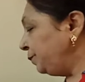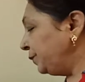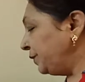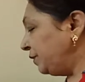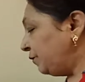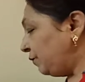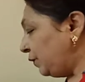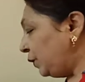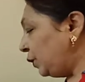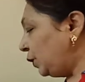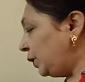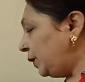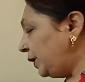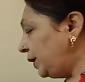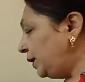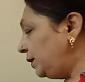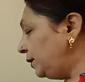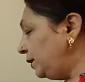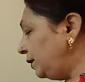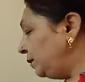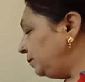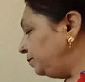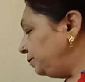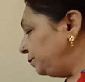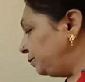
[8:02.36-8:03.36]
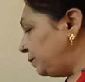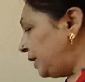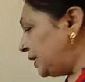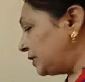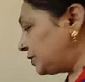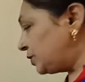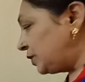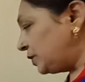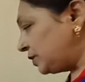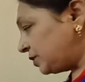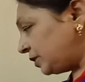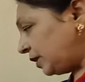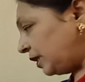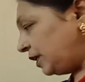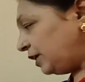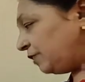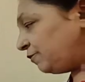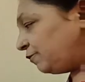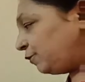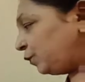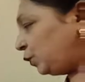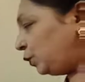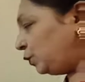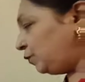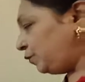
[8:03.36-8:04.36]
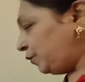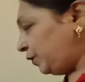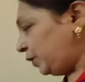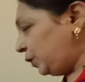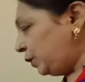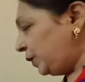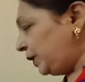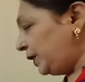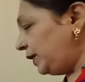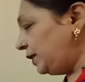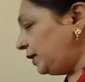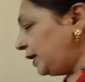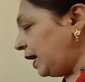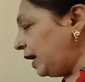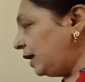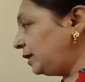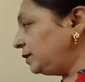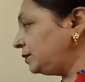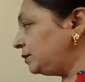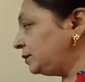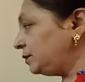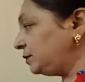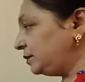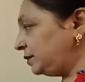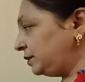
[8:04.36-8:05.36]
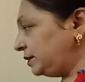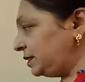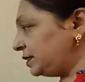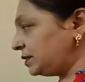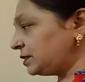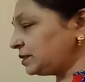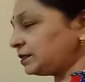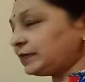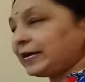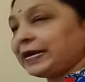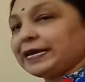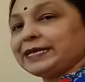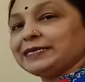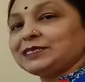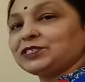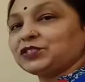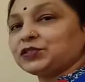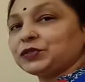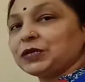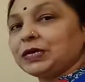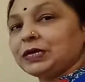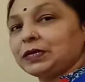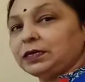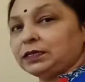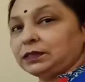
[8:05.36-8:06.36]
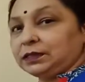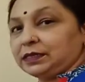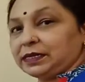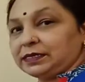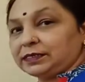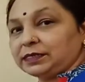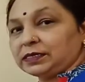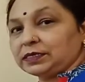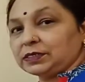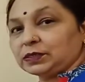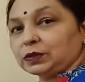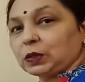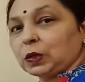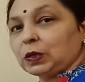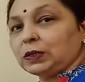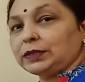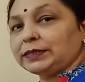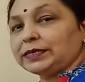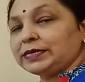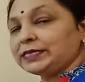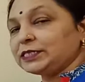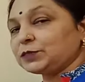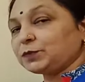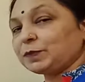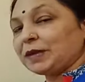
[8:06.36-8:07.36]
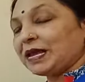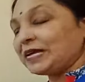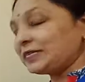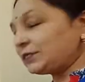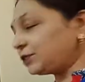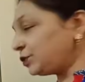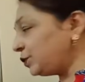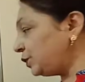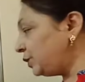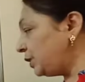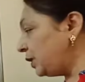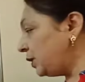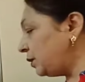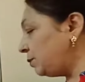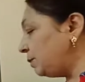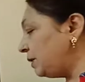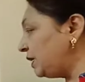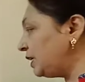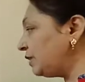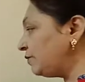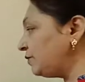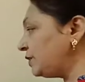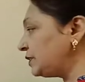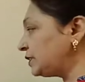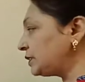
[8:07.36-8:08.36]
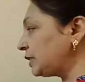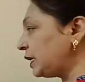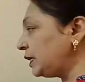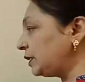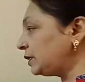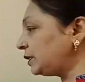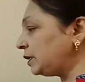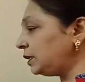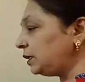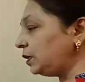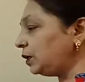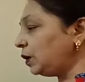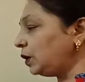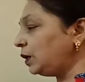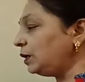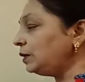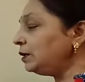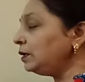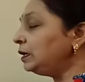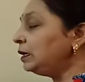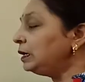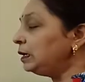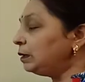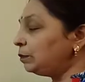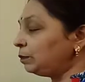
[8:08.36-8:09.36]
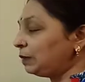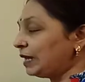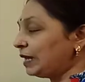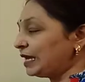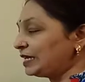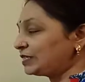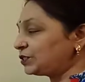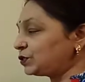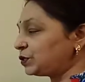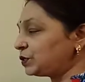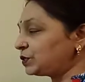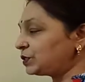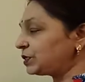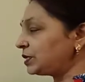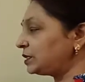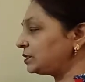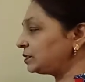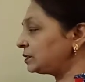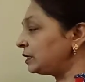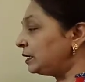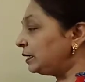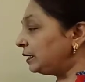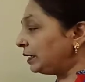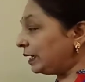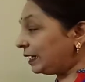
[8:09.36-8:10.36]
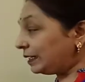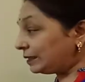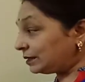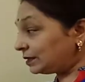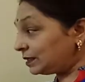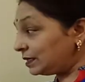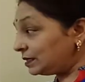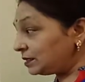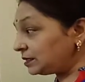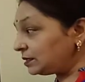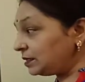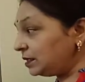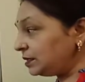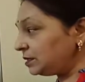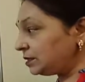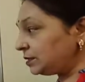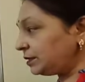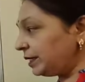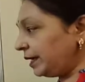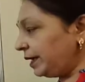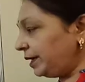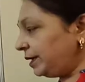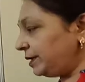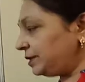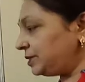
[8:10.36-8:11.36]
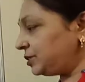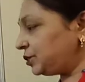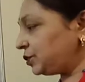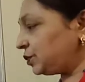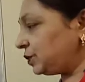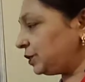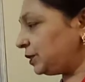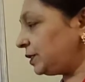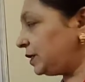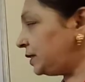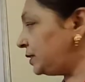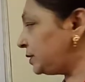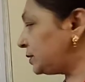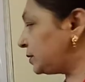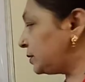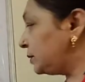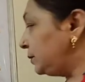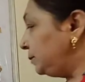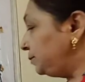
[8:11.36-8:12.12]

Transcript: fluid, blastocelic fluid, and this stage that is called as blastodermic vesicle or blastocyst. At this stage, this